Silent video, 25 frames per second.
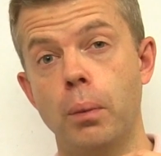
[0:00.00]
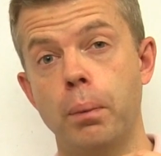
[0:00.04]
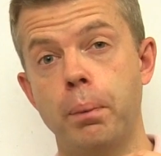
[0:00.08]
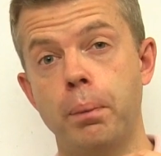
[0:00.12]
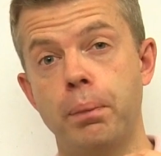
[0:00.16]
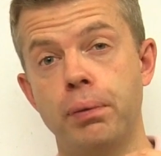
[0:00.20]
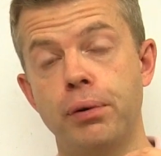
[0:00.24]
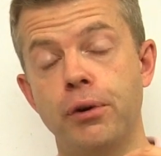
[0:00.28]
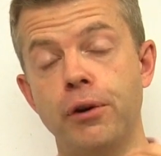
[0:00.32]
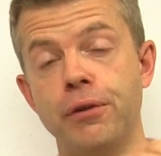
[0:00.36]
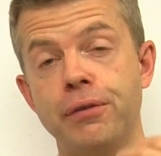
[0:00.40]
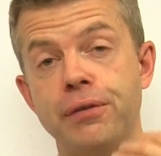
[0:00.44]

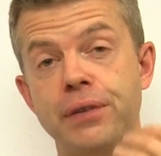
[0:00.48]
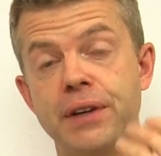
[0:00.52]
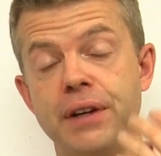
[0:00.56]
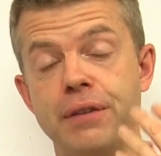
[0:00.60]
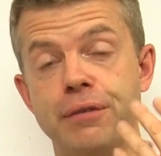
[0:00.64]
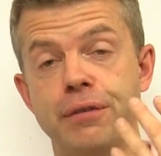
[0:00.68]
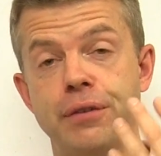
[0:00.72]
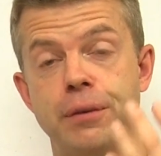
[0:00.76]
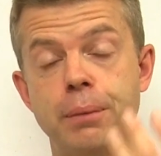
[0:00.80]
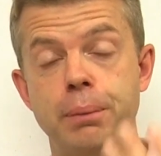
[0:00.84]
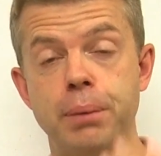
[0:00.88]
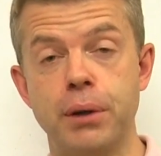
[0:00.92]

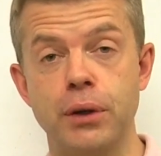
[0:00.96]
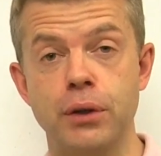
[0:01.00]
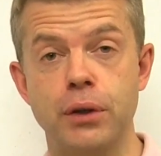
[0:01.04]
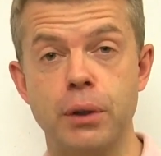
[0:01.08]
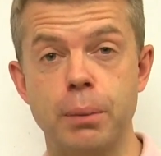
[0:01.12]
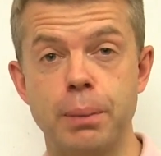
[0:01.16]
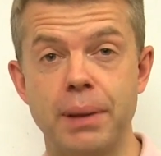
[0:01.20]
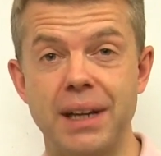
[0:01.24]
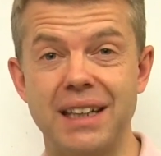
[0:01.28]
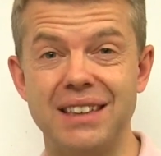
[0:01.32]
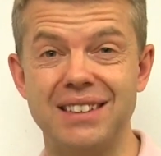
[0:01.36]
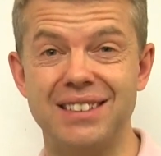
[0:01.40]
profit for
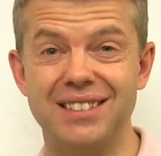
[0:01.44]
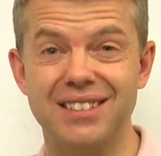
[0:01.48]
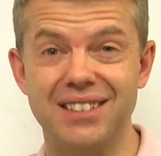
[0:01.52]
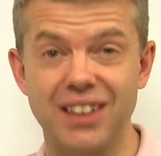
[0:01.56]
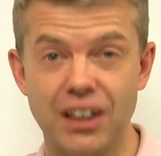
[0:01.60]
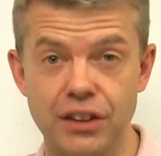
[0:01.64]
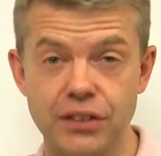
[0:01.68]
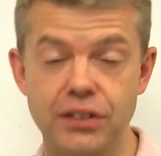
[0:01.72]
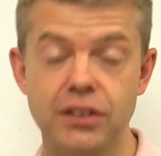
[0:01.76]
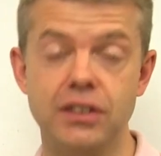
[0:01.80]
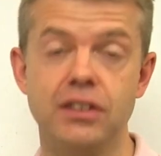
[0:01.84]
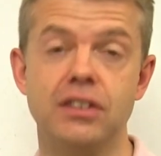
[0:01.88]
poker players
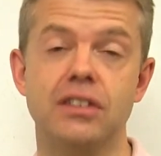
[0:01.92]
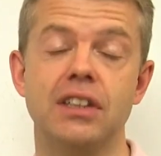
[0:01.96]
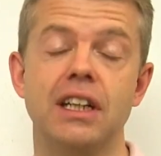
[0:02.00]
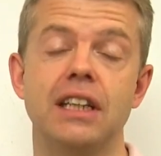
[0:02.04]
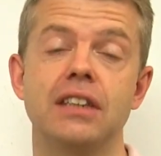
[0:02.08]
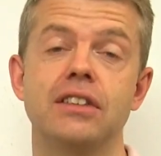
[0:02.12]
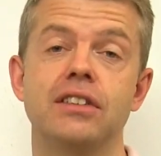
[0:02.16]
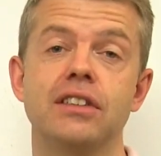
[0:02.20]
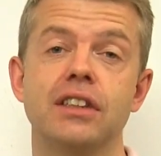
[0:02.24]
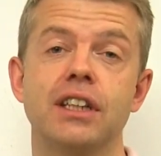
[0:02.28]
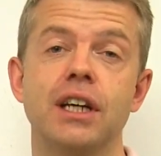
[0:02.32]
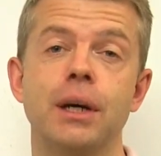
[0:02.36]
doesn't
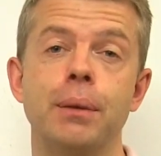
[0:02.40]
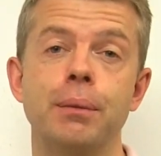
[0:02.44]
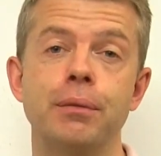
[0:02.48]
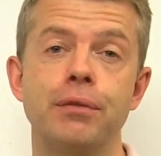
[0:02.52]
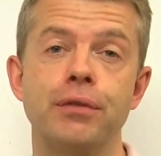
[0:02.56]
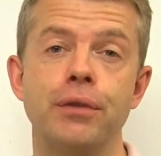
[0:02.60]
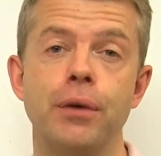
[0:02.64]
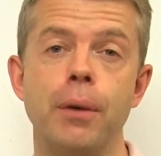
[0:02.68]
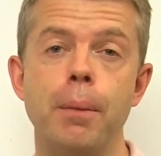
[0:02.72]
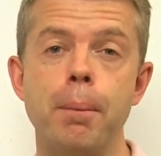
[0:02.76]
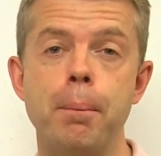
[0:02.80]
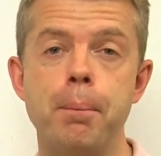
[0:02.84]
tend to come
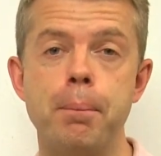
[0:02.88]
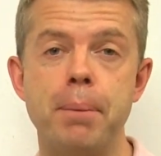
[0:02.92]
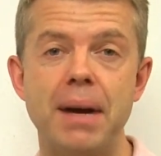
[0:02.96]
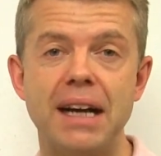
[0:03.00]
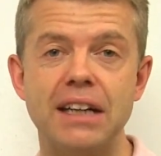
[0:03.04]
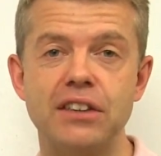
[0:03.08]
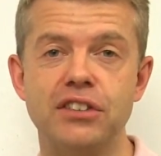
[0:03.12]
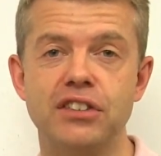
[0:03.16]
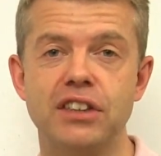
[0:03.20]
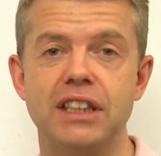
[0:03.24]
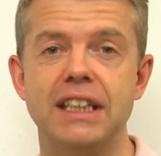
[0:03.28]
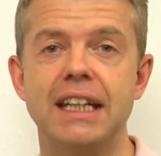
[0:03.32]
from
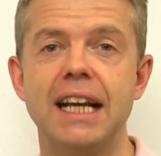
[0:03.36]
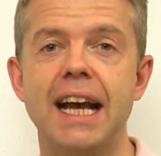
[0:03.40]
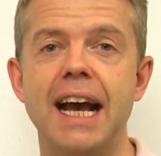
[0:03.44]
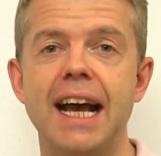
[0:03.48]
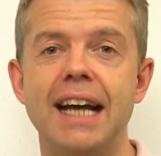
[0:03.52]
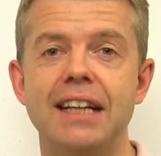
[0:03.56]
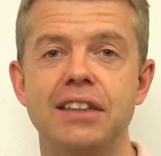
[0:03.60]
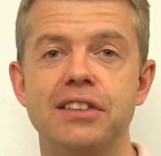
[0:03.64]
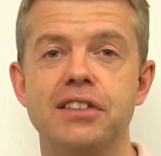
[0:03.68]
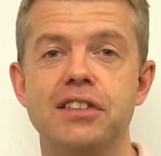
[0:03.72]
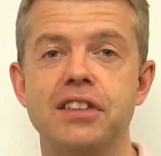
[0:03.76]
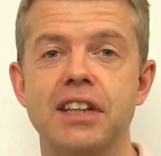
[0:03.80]
bashing
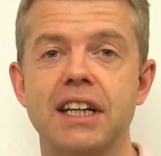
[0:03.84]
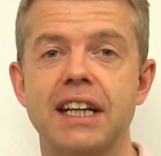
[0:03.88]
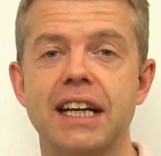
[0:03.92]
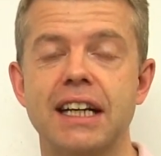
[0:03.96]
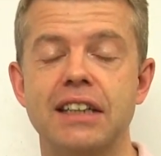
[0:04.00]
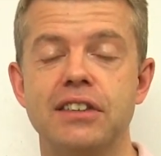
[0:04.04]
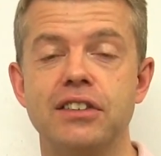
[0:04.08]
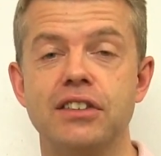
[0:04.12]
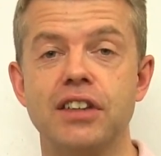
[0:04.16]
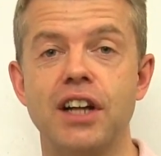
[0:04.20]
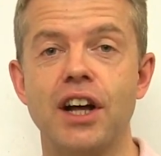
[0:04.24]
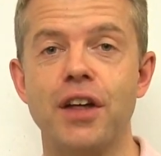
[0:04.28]
heads
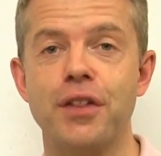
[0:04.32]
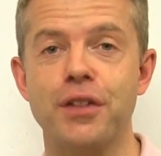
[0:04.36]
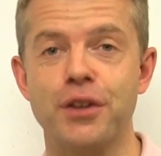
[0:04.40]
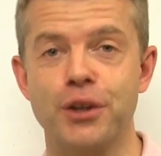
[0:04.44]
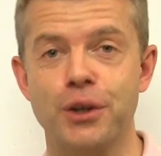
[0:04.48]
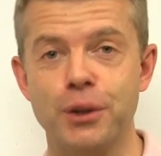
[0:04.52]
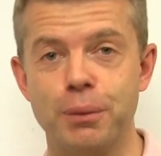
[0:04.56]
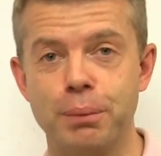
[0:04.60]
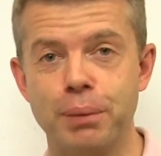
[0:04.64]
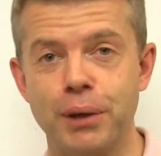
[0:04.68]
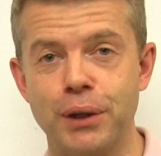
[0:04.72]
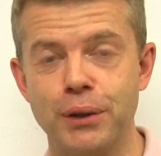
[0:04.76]
against other
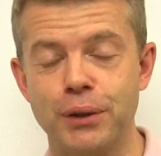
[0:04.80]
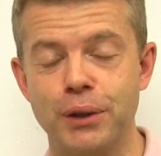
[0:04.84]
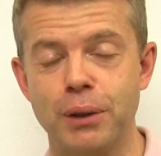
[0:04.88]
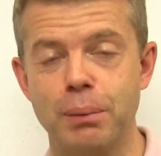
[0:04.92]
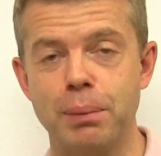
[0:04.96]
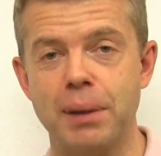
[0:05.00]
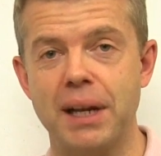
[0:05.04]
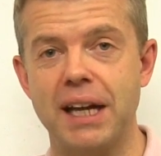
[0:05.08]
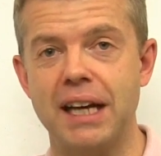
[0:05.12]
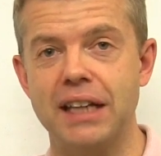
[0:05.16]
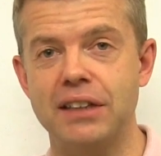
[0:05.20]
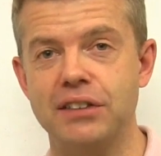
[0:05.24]
good poker
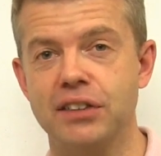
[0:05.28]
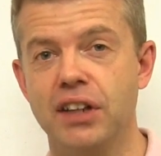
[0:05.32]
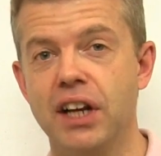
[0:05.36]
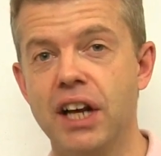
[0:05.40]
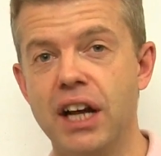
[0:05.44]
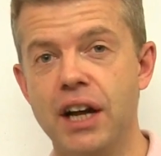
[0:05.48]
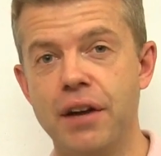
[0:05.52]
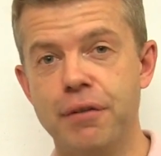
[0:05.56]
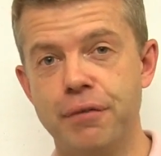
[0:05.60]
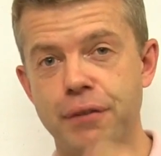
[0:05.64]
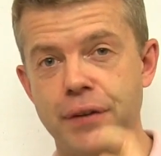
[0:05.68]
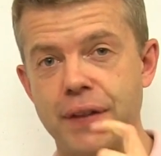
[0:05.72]
players
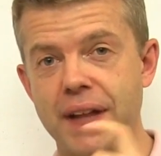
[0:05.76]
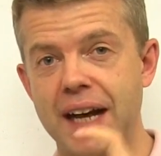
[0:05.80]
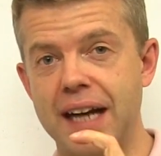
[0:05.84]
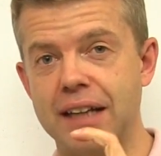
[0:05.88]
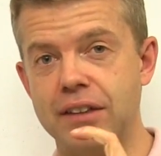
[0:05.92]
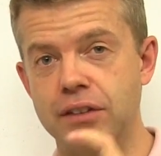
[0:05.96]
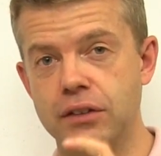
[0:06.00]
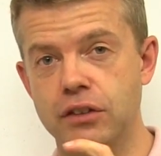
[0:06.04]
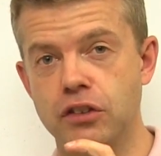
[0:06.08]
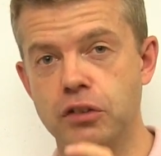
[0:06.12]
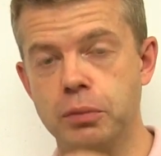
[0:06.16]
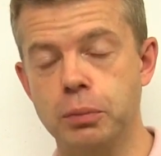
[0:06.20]
for
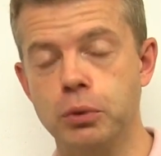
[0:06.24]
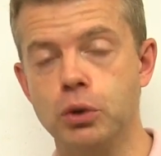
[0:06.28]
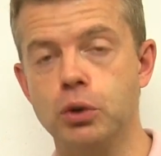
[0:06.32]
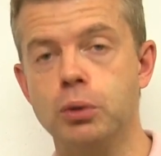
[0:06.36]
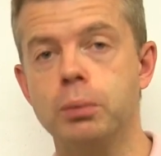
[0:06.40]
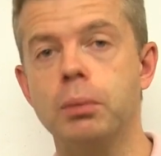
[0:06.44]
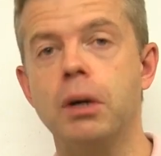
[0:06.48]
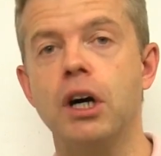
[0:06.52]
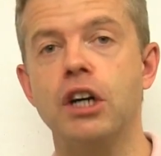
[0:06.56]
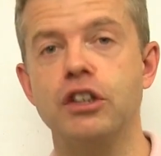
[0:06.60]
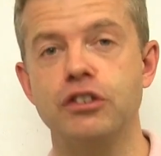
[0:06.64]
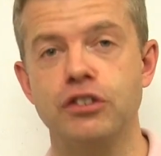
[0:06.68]
that small
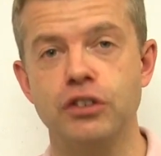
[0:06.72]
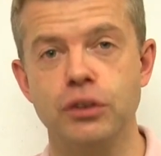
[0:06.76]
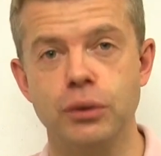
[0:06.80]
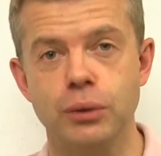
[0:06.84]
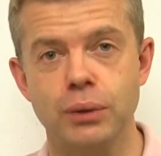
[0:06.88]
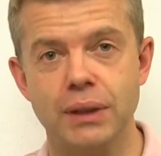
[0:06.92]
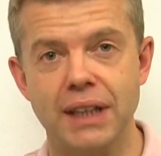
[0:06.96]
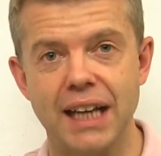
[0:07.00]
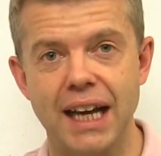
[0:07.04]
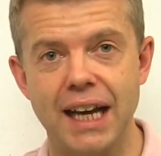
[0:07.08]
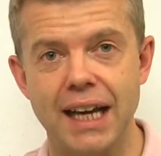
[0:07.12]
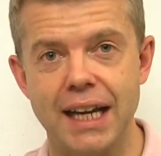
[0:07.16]

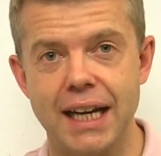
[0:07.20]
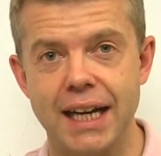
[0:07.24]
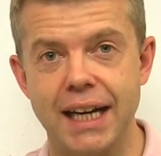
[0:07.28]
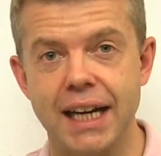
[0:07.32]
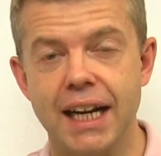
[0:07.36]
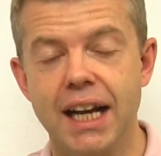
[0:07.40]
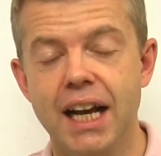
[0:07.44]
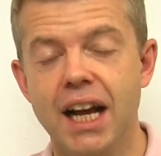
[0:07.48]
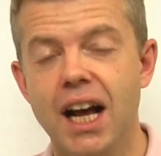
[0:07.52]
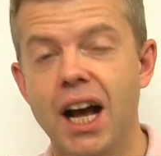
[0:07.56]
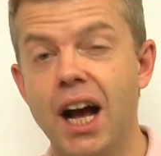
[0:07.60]
marginal gain,